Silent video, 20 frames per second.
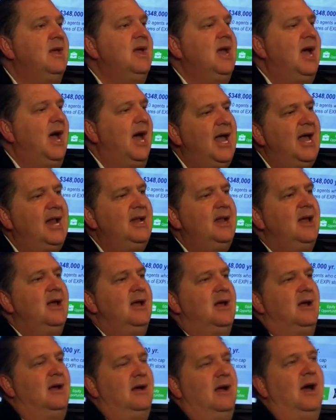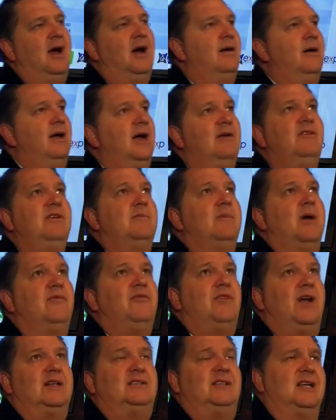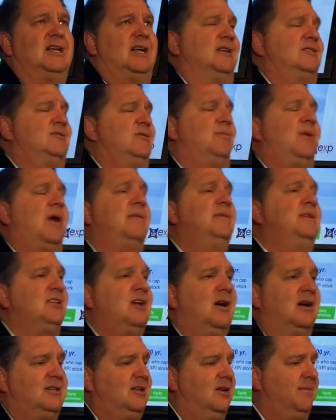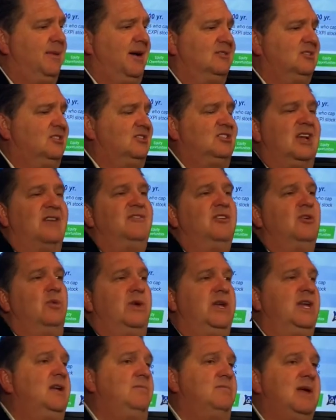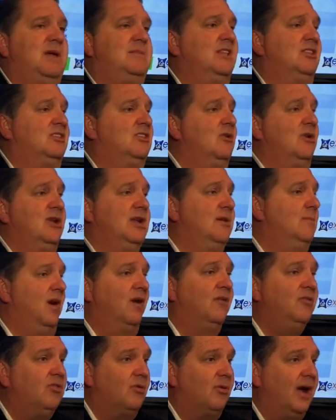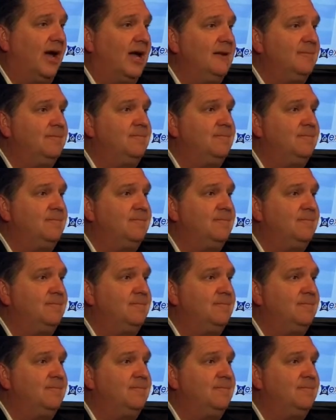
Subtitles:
And every month, I think I probably talked to about 7 a week, maybe 30 a month, right?